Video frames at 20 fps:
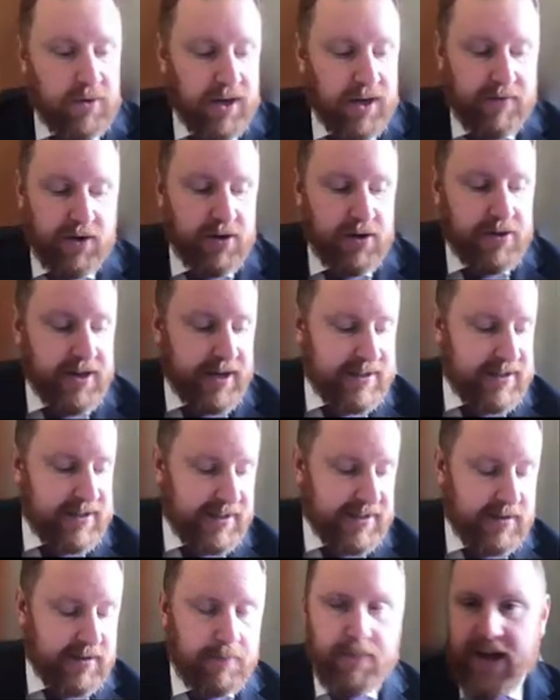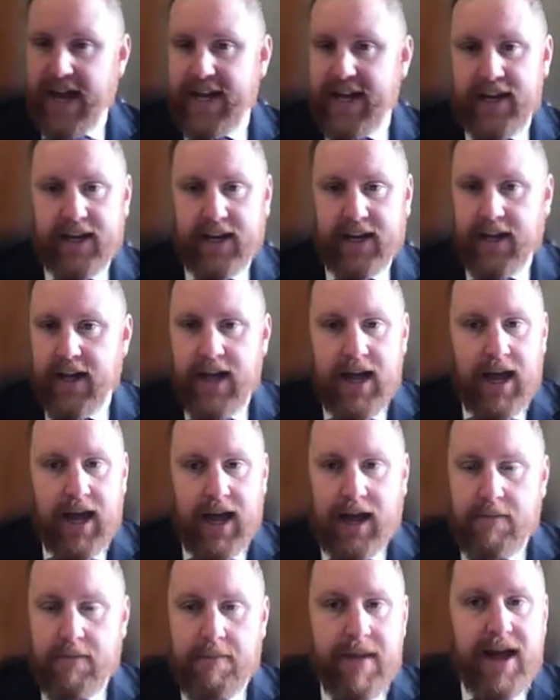We have other things like debating
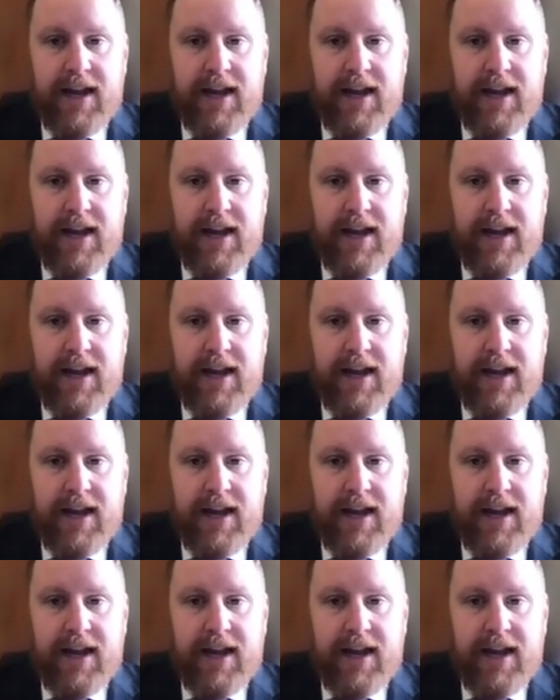and